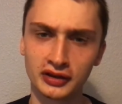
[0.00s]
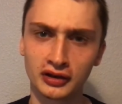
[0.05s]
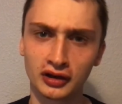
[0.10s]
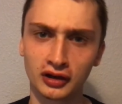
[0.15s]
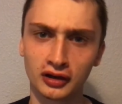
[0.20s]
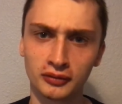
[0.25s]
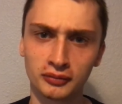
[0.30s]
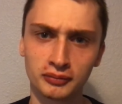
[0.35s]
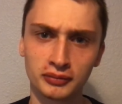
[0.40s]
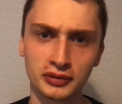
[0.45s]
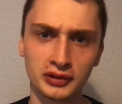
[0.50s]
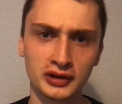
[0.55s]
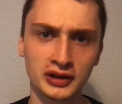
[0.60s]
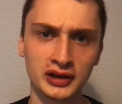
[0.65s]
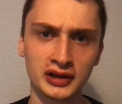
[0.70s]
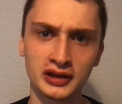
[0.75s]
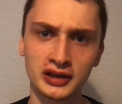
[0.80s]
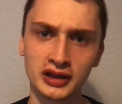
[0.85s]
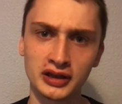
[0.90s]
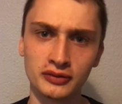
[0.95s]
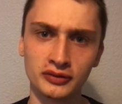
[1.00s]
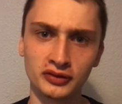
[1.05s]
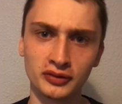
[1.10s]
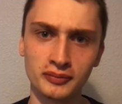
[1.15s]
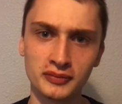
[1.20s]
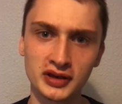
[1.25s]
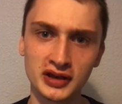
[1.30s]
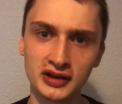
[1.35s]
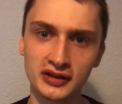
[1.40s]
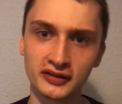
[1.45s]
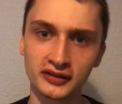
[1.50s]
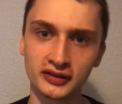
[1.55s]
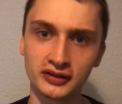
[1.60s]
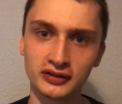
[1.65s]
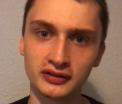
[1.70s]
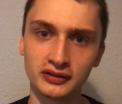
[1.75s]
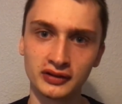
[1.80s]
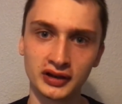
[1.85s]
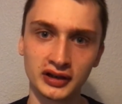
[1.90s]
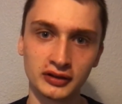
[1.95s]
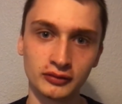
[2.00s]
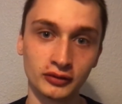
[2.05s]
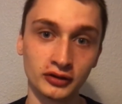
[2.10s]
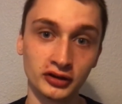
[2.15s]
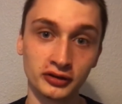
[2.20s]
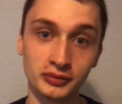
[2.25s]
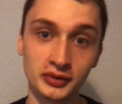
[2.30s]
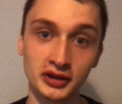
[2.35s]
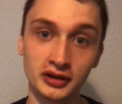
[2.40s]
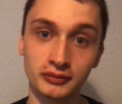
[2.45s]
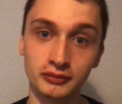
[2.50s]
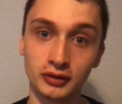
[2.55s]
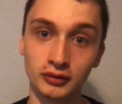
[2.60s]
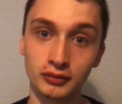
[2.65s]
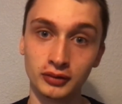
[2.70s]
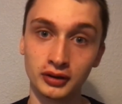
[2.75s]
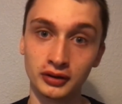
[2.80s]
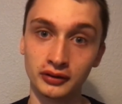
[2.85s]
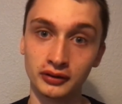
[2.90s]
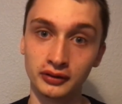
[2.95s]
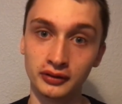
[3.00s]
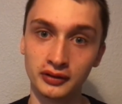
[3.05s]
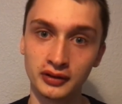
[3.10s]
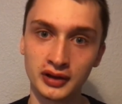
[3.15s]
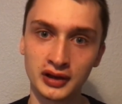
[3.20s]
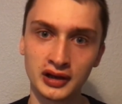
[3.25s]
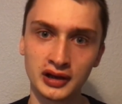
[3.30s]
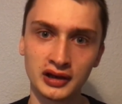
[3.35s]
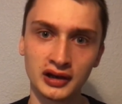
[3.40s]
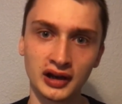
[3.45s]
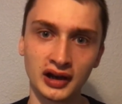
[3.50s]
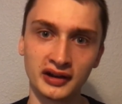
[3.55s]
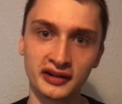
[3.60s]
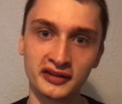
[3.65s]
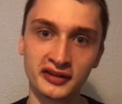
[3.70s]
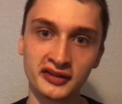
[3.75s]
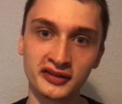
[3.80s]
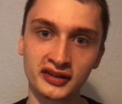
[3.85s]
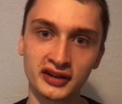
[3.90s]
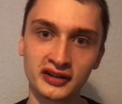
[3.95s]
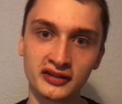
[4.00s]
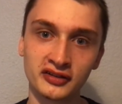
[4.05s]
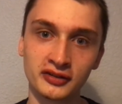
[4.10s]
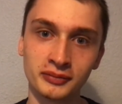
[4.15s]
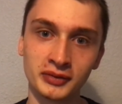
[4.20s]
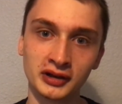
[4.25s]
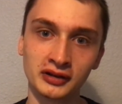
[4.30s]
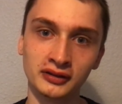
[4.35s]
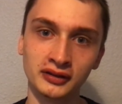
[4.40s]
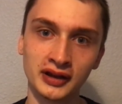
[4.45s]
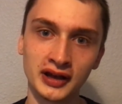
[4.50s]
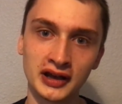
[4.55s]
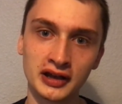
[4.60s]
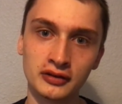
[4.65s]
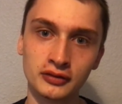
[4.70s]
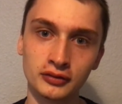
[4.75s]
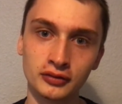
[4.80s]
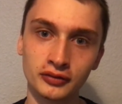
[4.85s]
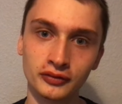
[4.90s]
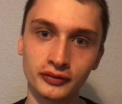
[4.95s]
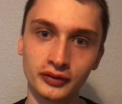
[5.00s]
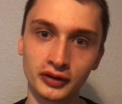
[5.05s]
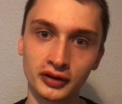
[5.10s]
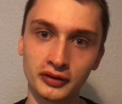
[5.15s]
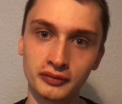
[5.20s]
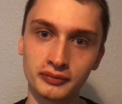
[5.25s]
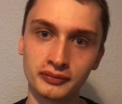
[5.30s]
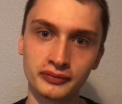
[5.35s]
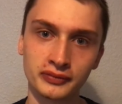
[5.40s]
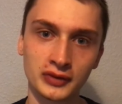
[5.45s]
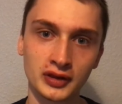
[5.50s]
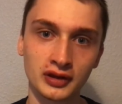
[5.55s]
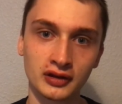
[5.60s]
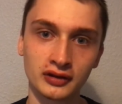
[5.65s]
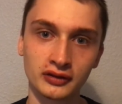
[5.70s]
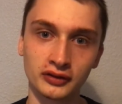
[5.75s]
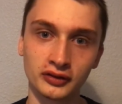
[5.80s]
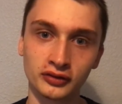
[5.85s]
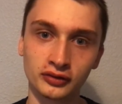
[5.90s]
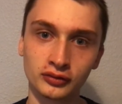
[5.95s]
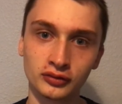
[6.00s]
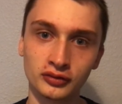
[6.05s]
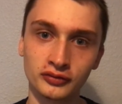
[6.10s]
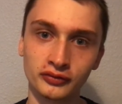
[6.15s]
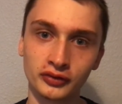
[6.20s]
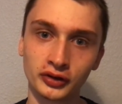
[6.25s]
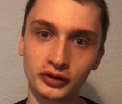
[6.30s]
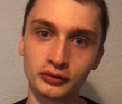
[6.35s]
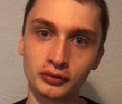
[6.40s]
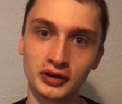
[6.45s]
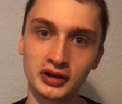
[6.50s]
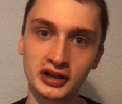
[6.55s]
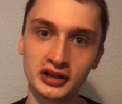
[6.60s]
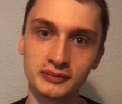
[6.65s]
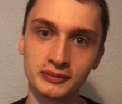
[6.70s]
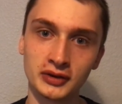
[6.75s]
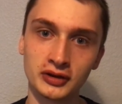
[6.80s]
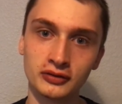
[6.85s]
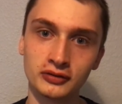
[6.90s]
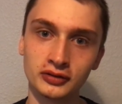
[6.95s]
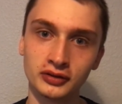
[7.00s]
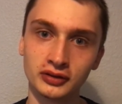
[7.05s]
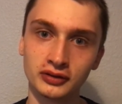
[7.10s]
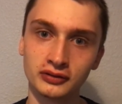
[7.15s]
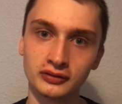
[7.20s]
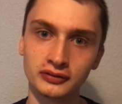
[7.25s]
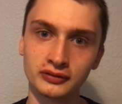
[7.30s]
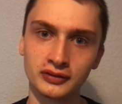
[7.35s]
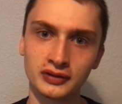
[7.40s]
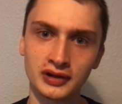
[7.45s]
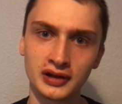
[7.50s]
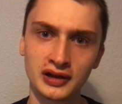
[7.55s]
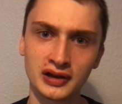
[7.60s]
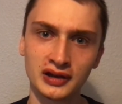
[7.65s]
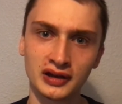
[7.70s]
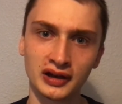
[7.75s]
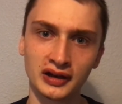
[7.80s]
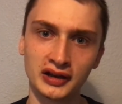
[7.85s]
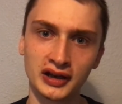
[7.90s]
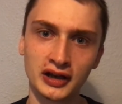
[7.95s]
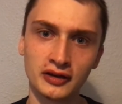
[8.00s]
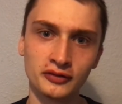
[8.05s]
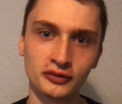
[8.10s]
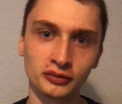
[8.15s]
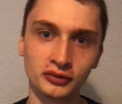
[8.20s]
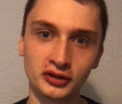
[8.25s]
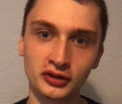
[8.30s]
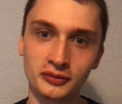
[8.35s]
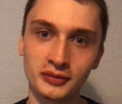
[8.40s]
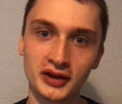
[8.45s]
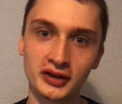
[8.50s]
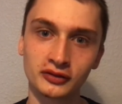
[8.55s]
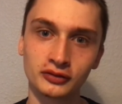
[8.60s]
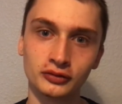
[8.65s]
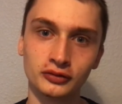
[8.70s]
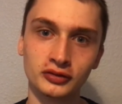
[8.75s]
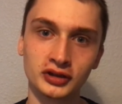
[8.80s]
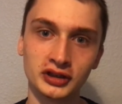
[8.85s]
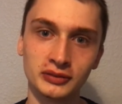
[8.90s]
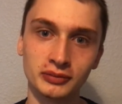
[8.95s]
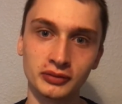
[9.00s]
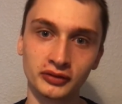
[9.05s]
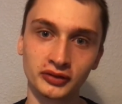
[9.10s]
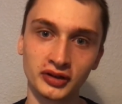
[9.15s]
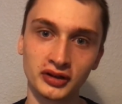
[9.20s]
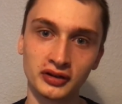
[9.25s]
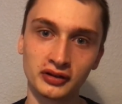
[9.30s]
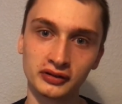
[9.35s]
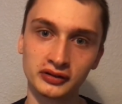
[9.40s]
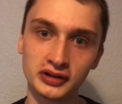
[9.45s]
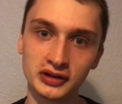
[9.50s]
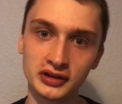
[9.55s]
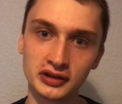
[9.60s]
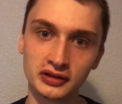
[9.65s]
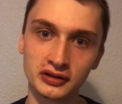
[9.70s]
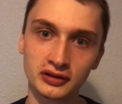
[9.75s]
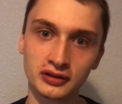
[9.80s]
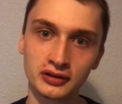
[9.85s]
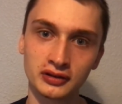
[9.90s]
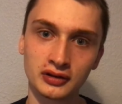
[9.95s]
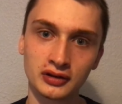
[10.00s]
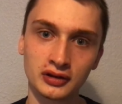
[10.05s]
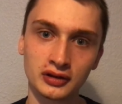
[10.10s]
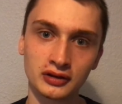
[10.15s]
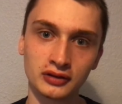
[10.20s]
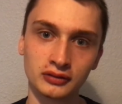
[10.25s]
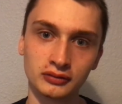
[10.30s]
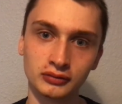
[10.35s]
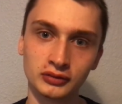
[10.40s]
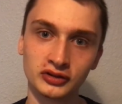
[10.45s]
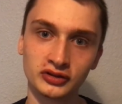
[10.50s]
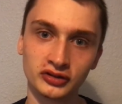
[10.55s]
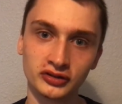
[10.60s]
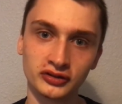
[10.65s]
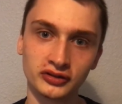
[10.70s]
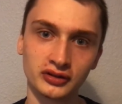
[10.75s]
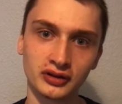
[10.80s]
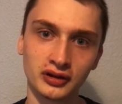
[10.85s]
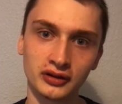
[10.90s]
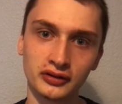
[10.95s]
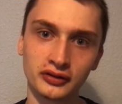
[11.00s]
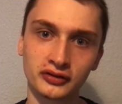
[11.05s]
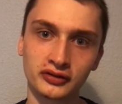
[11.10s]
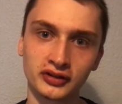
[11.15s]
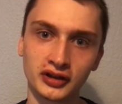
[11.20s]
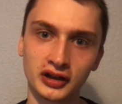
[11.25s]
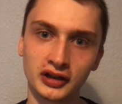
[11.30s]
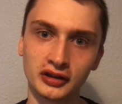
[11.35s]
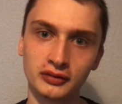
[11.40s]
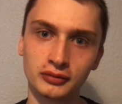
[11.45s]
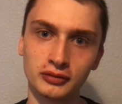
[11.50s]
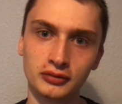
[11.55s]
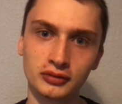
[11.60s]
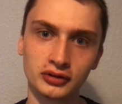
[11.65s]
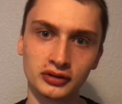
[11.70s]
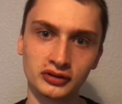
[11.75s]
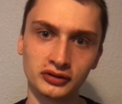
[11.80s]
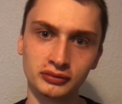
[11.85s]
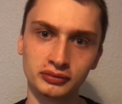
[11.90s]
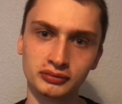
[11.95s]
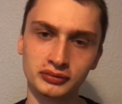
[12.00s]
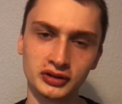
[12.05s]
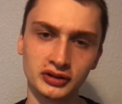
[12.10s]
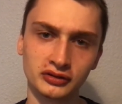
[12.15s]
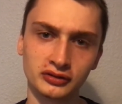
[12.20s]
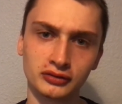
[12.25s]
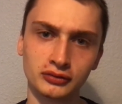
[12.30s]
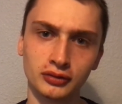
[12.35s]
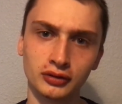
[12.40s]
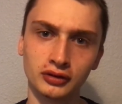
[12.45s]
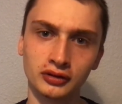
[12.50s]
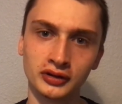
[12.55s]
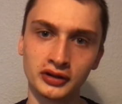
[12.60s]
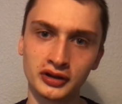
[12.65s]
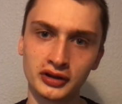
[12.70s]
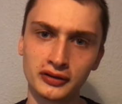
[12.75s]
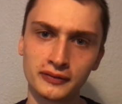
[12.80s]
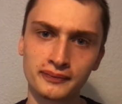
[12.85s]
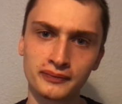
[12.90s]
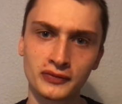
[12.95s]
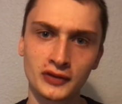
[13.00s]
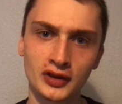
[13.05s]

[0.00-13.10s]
Cup. He was amazing and he wanted to be number one. And they decided to pick Leno over him. They sold him for 20 million. And now he's one of the best goalkeepers in the league, which is understandable because he's quality.